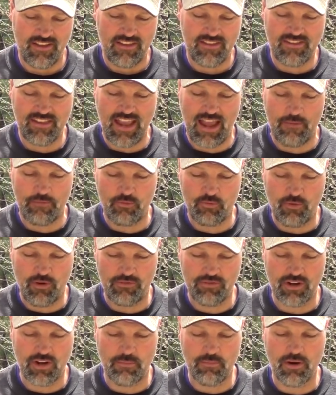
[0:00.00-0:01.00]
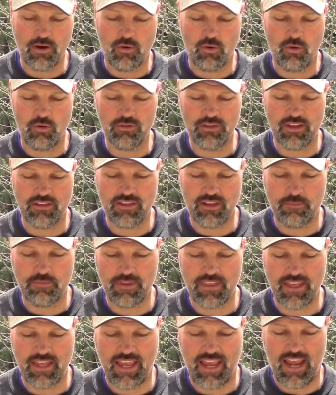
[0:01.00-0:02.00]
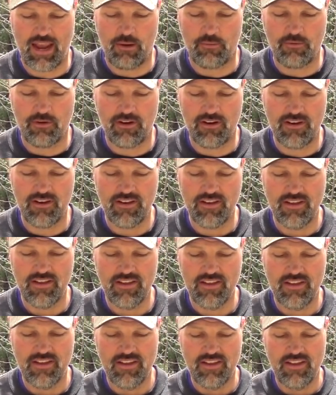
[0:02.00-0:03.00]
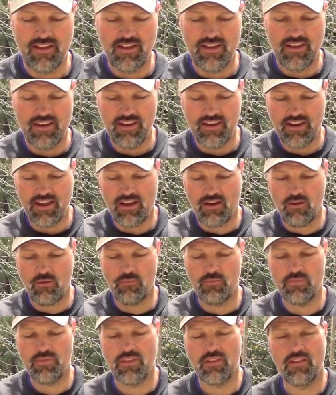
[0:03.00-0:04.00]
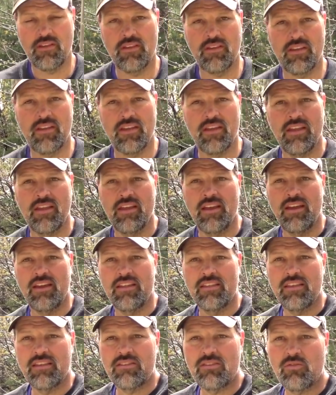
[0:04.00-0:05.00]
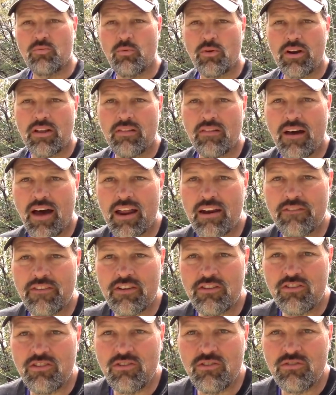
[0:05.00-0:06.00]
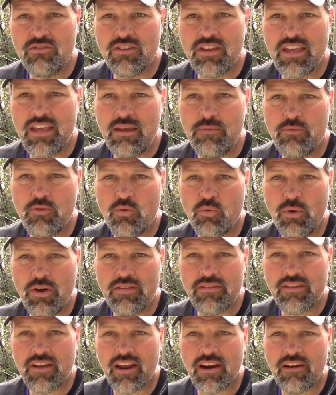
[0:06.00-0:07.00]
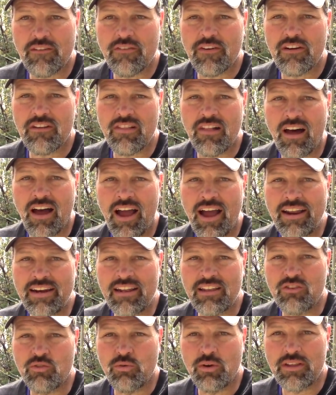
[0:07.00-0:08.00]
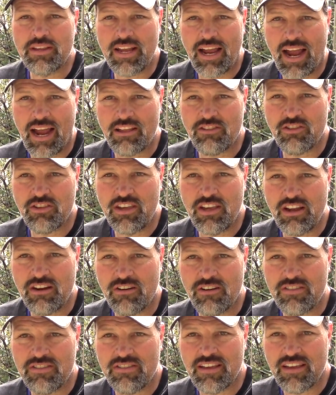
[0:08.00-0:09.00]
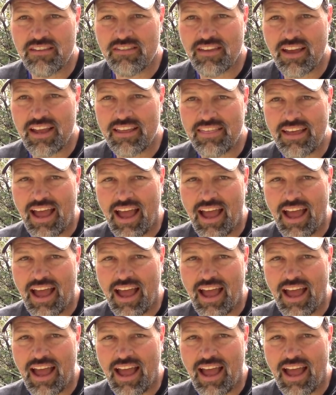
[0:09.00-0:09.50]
snap swivel, and I'm gonna hold this up to the camera. Now, this is what a lot of us use to keep twist out of our line and to attach gear and things like